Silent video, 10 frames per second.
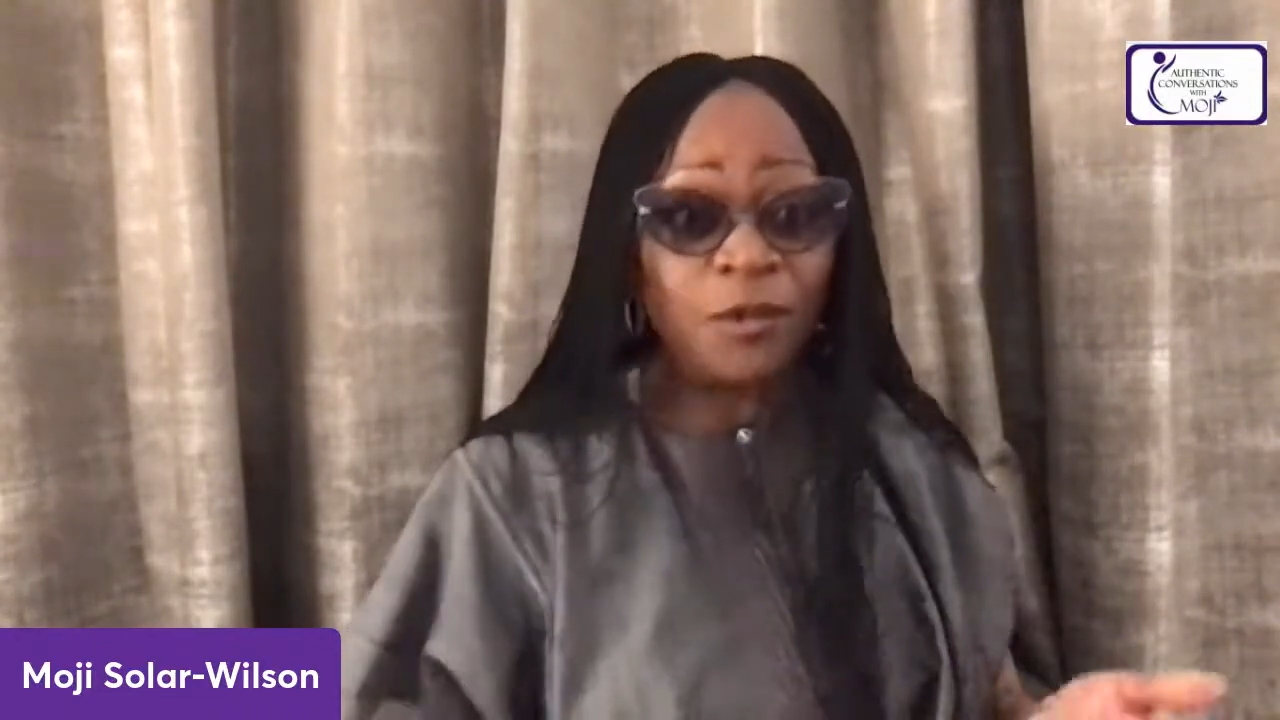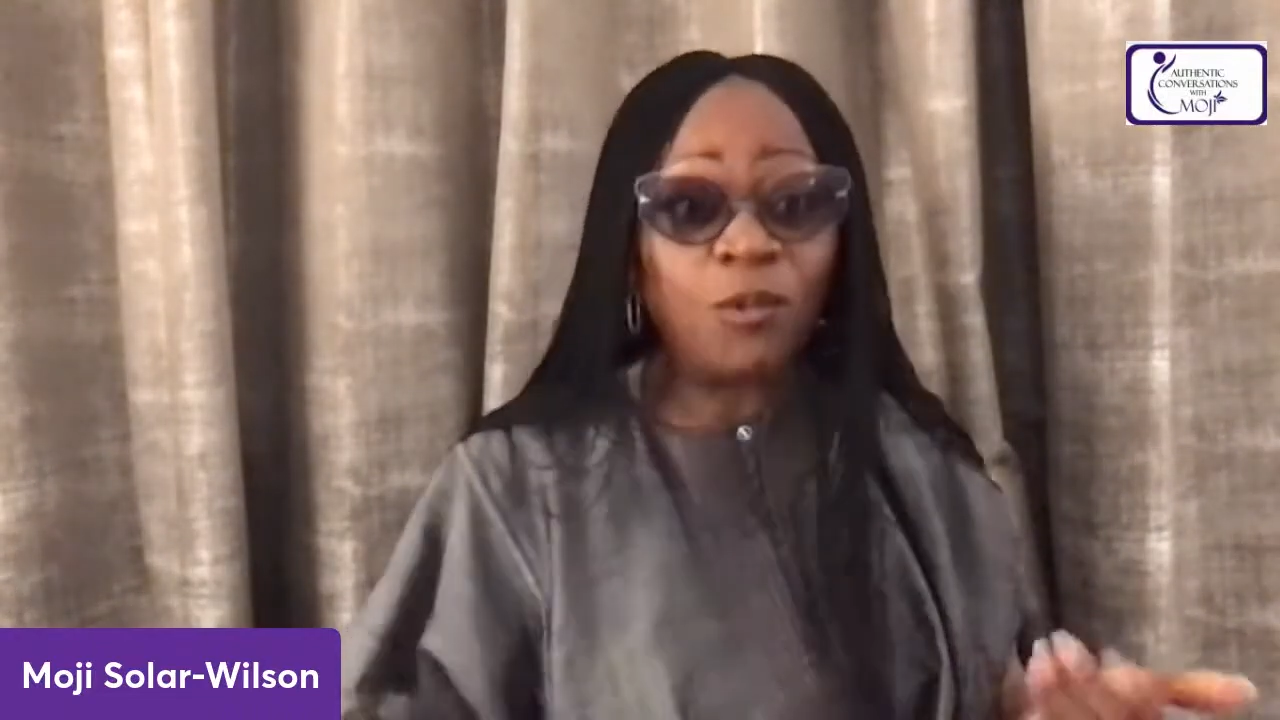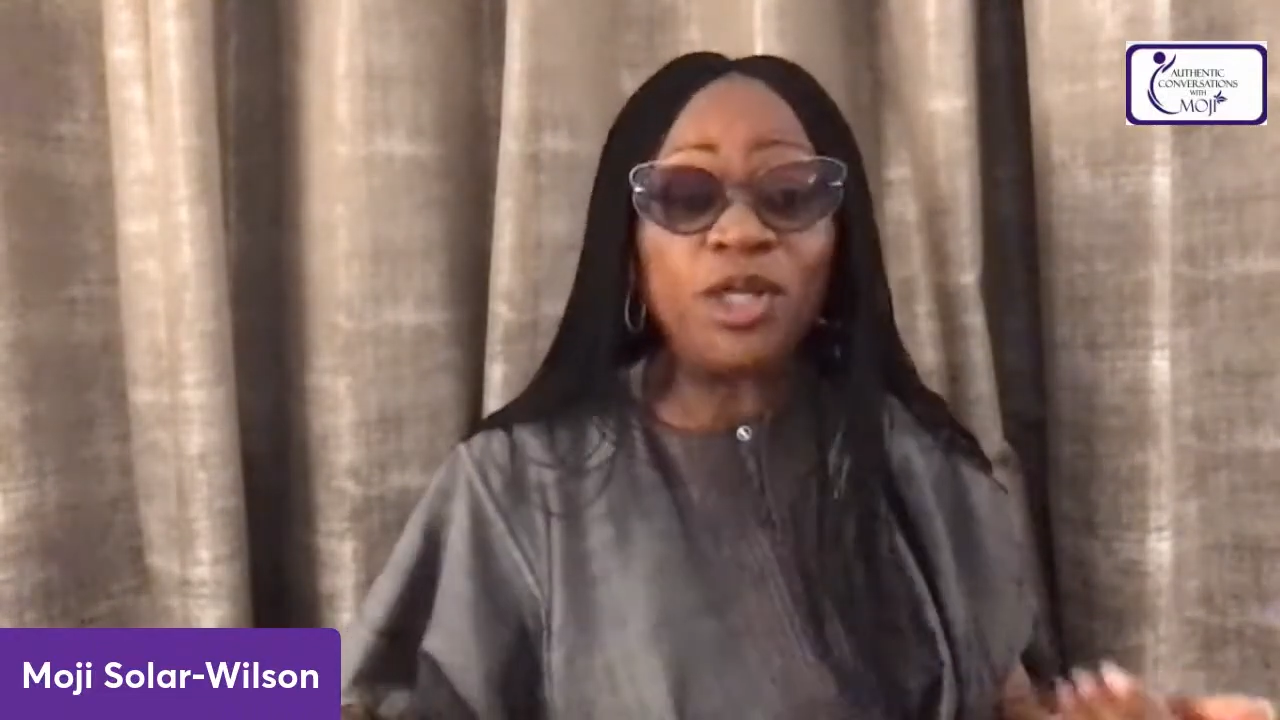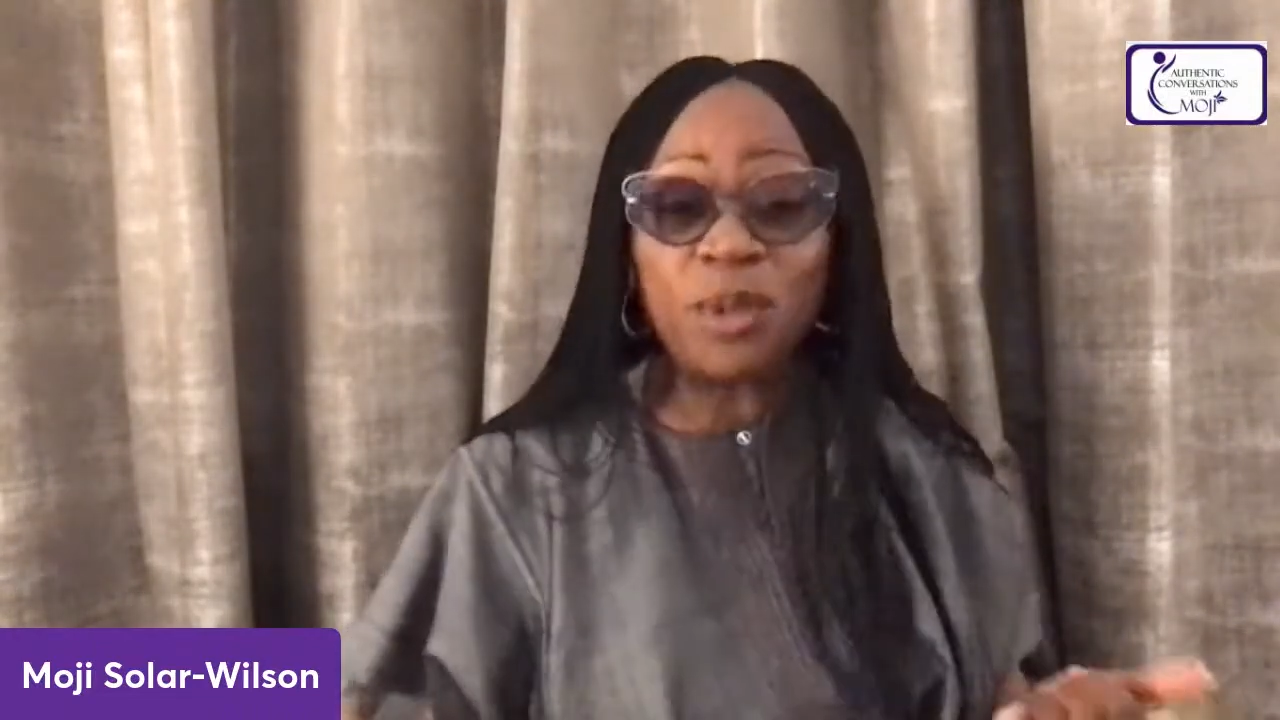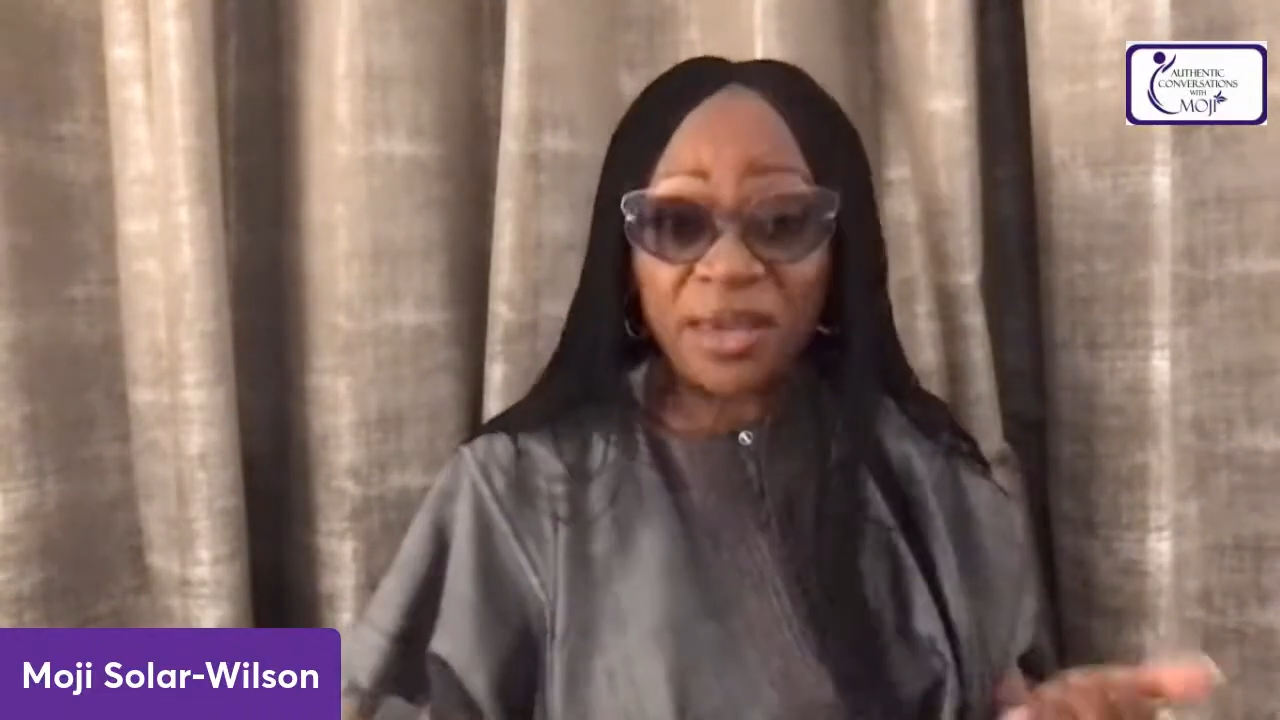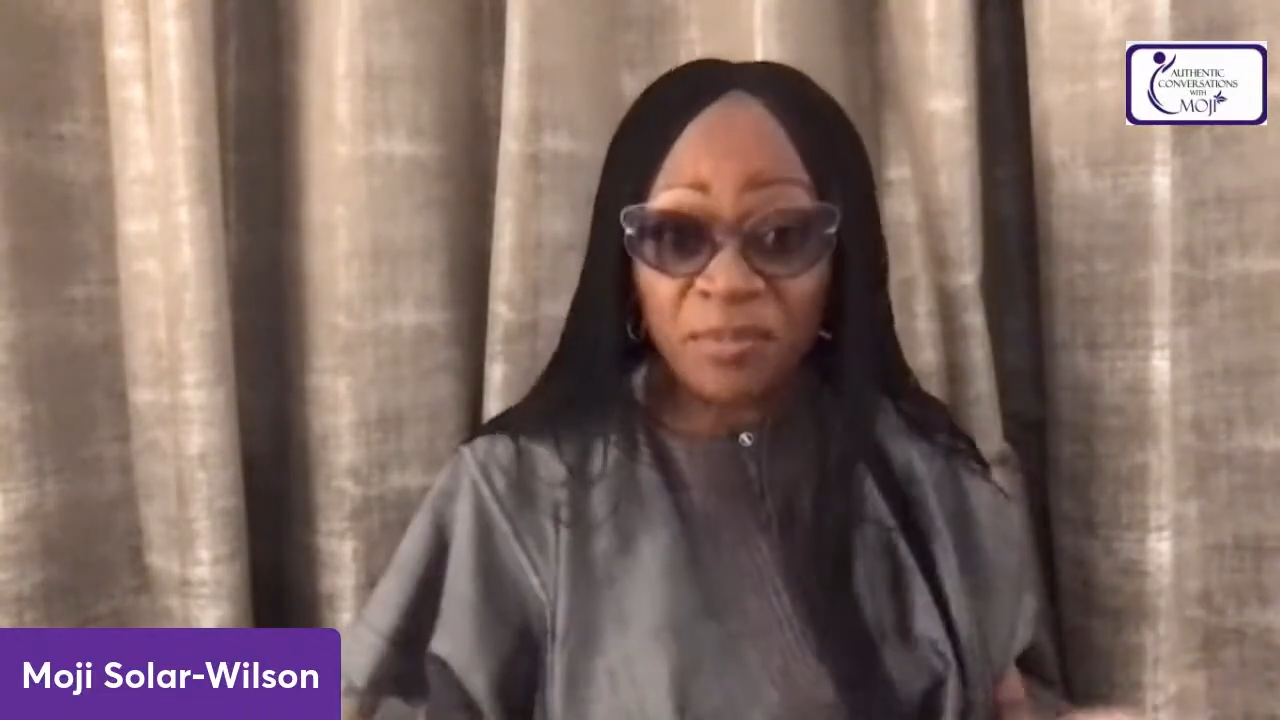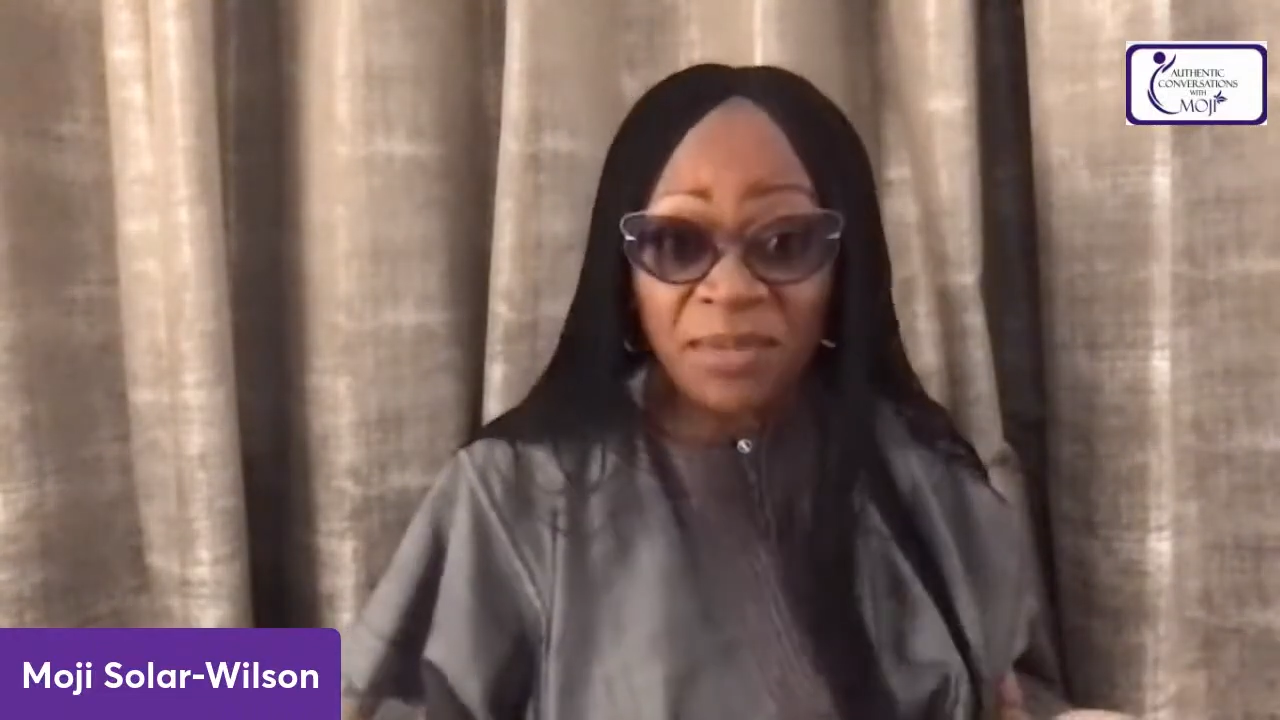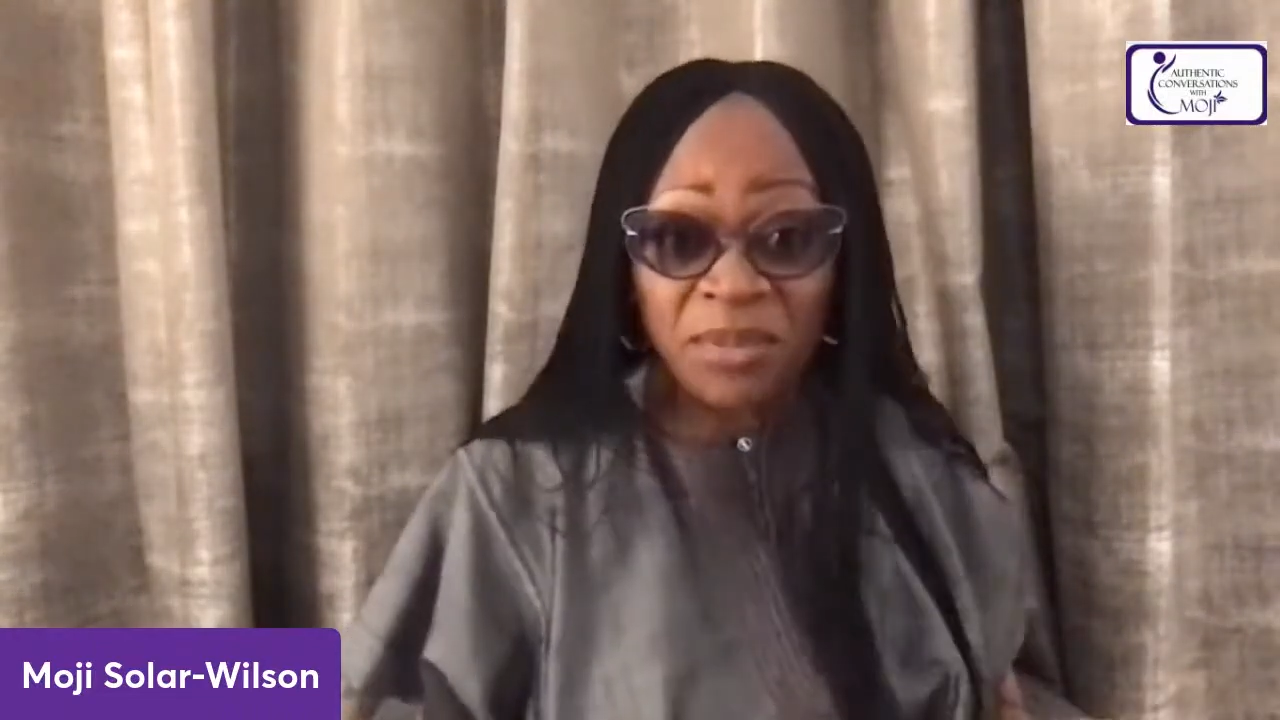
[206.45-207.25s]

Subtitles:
What do I mean